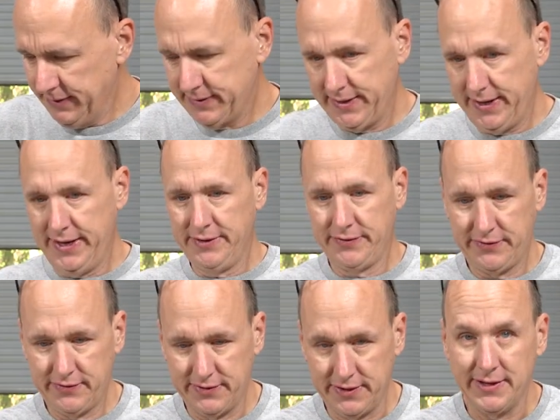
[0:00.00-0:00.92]
Today
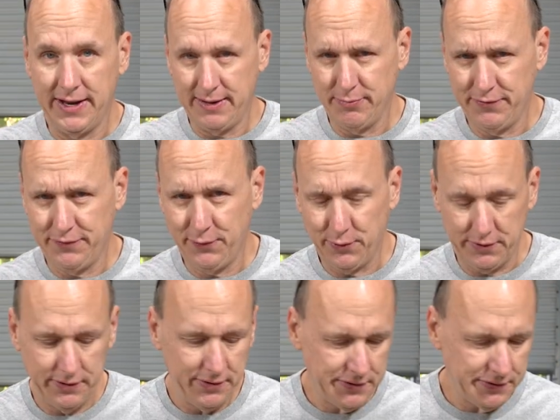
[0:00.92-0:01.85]
is the day
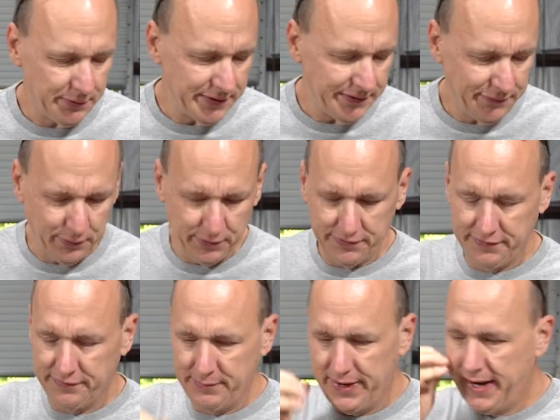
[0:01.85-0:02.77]
before, the 24th
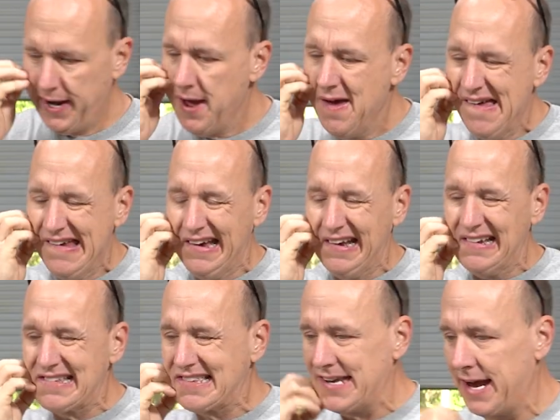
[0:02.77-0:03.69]
of May. It
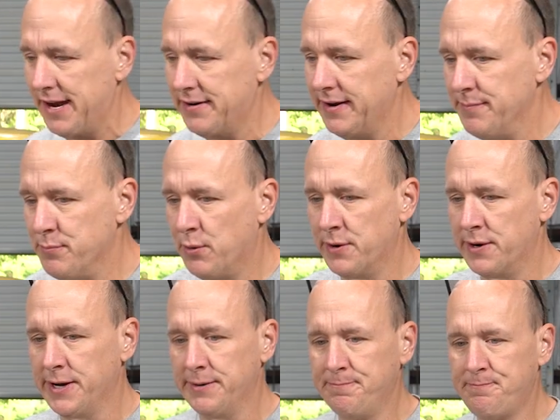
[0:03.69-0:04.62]
is Saturday
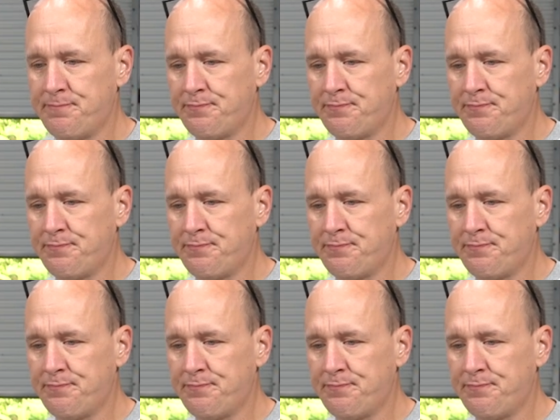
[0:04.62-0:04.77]
morning.